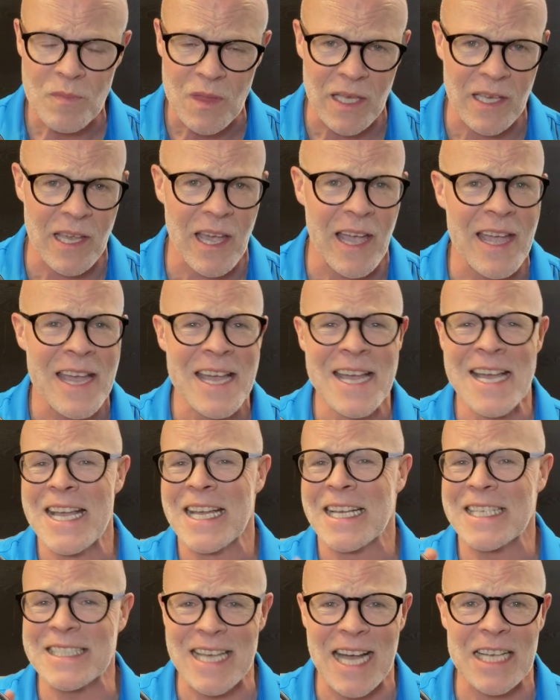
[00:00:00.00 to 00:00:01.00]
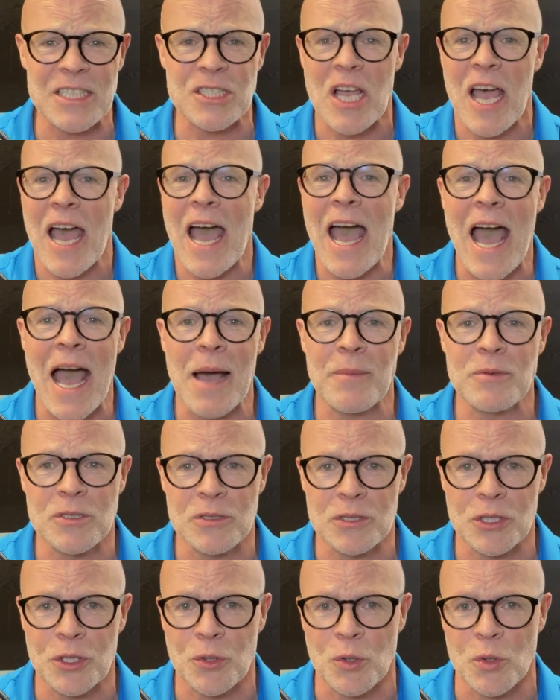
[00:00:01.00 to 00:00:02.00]
okay? Because that's
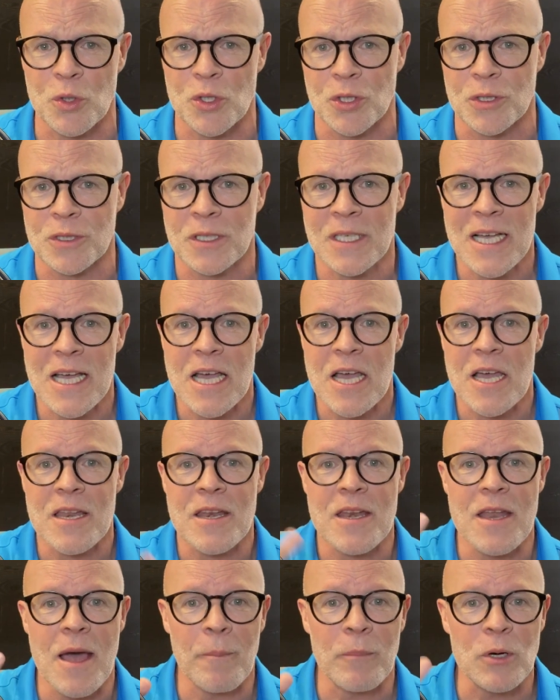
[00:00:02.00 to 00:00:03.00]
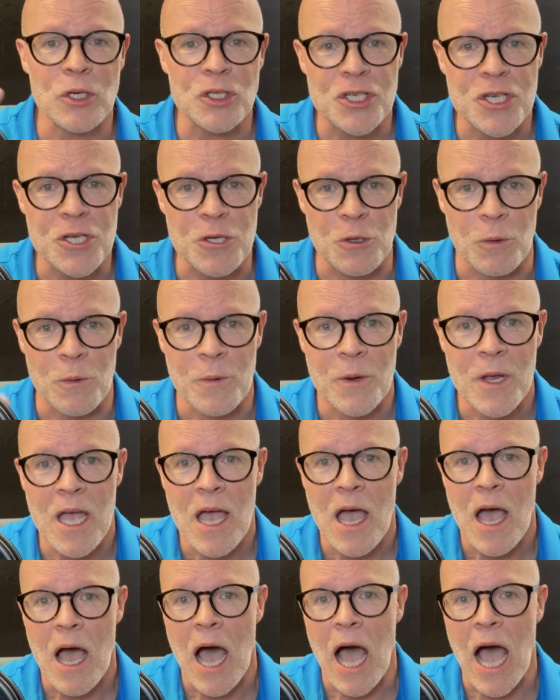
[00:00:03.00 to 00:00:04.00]
absolutely crucial. Number 2,
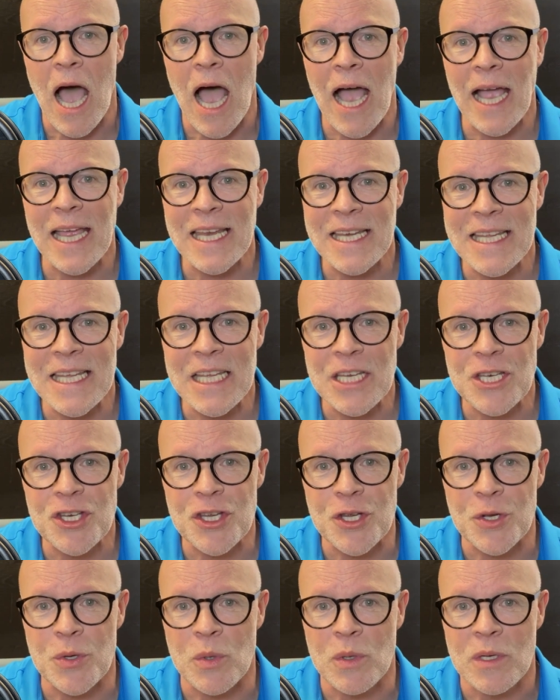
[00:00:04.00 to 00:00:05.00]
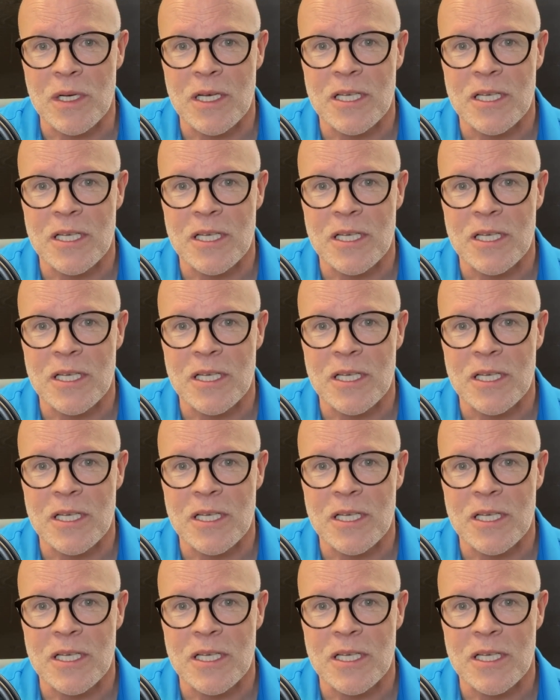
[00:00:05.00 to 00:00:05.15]
I need you